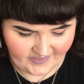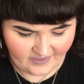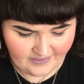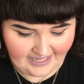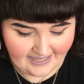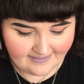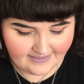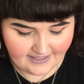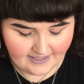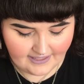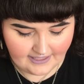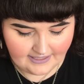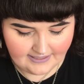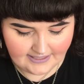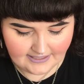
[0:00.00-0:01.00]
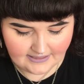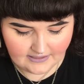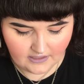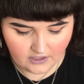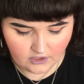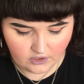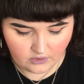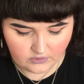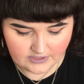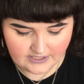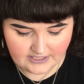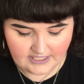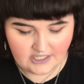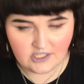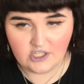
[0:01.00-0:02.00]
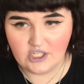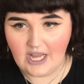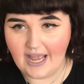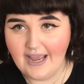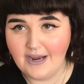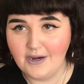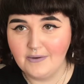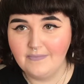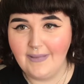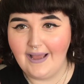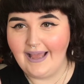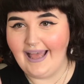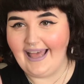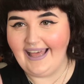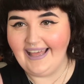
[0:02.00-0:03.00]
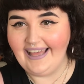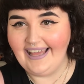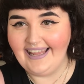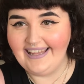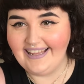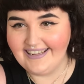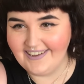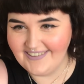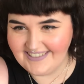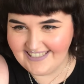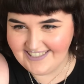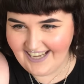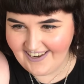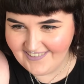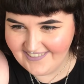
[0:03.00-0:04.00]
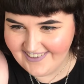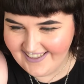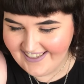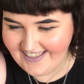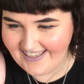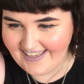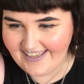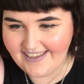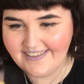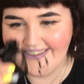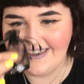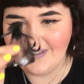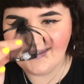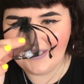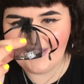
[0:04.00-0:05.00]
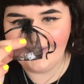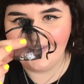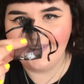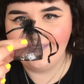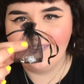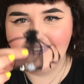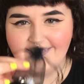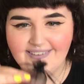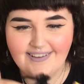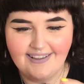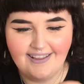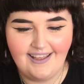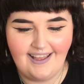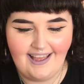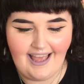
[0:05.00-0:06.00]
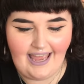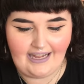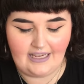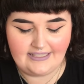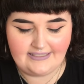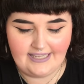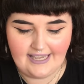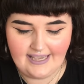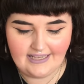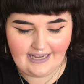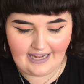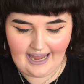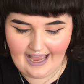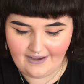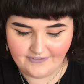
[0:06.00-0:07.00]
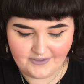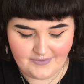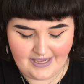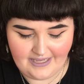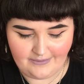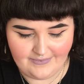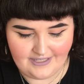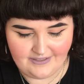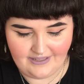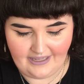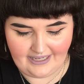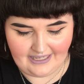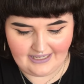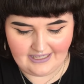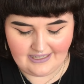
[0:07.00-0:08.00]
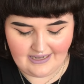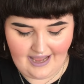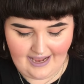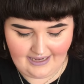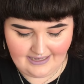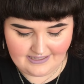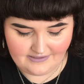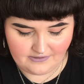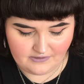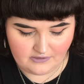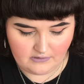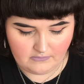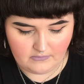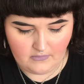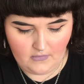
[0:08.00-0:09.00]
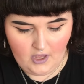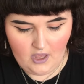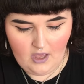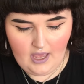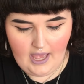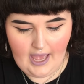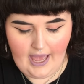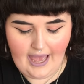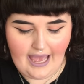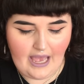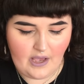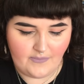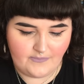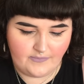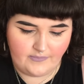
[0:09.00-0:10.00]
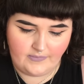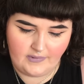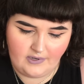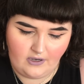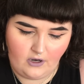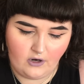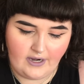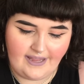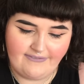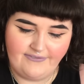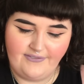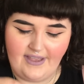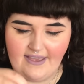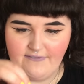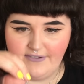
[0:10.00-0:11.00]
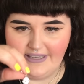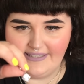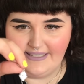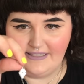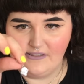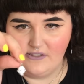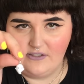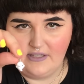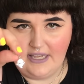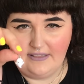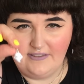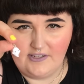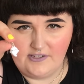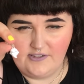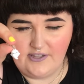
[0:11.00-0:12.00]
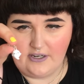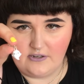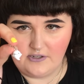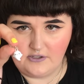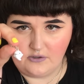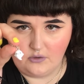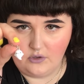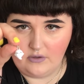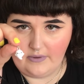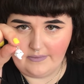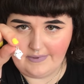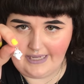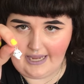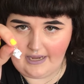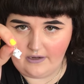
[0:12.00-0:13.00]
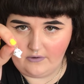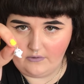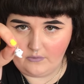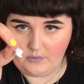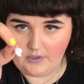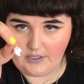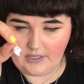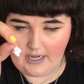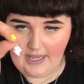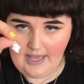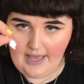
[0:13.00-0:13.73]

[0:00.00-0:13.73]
Okay, the little ghosty charm. Ah, little ghosty charm. He is so cute, and I think I'll have to make him into like a little necklace or something. Or if he's in their store, maybe get another one and